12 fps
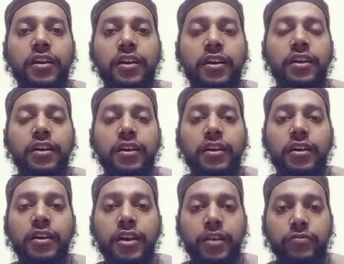I have
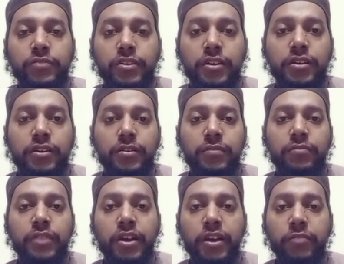my
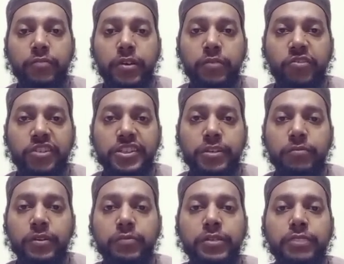WhatsApp number
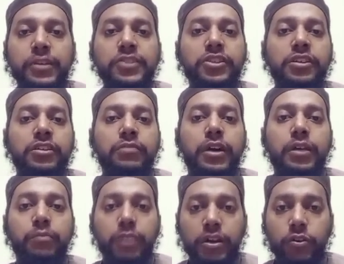mentioned in my bio,
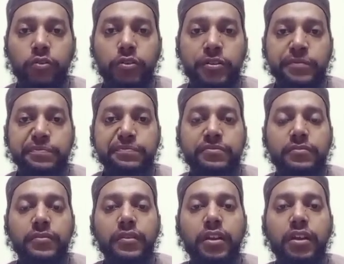
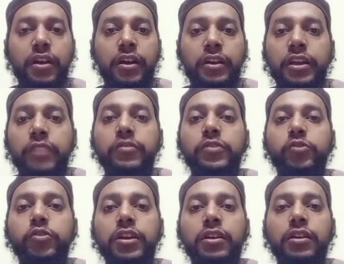and even you can
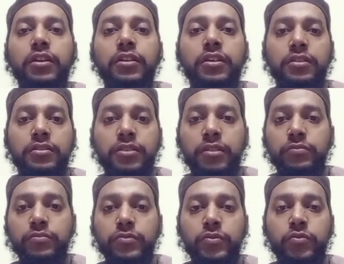come to
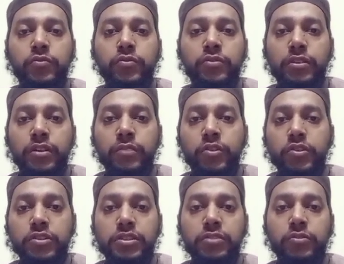inbox. You
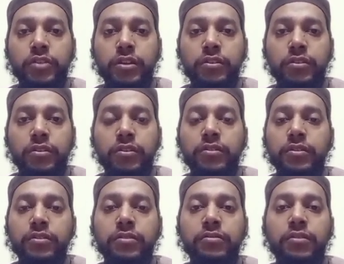can
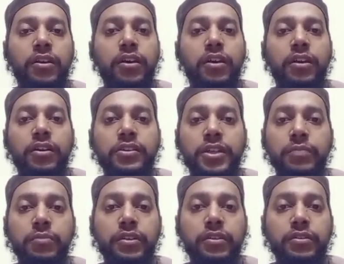send me
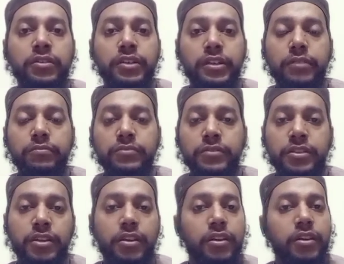DMs.
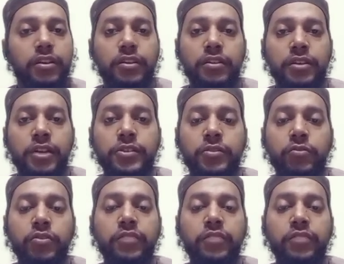That's okay with me.